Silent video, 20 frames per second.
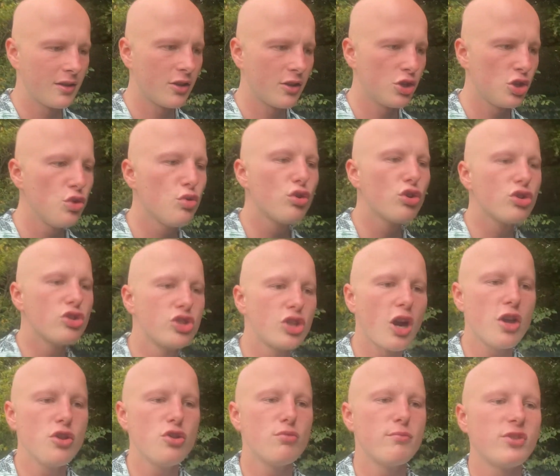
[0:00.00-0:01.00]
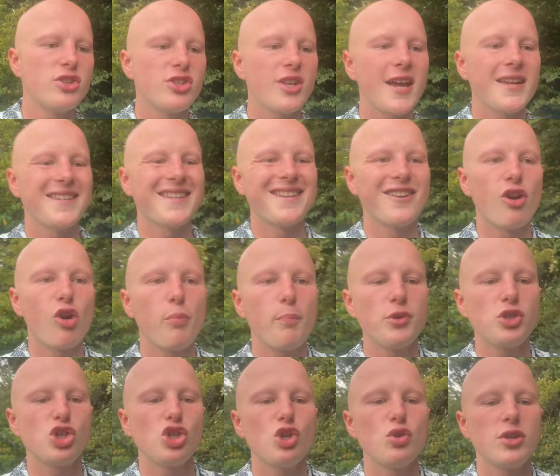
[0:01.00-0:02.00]
You can turn your mistakes
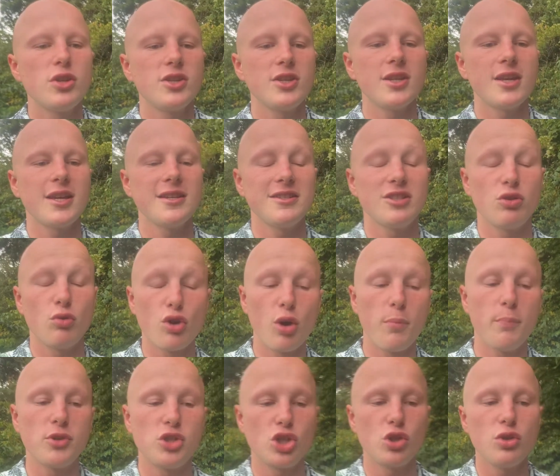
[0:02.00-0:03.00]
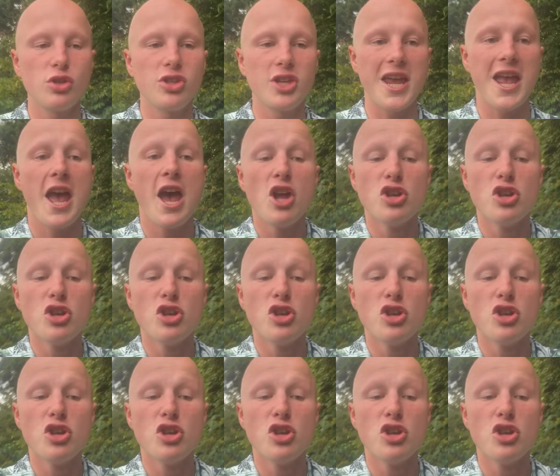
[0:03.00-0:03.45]
into an opportunity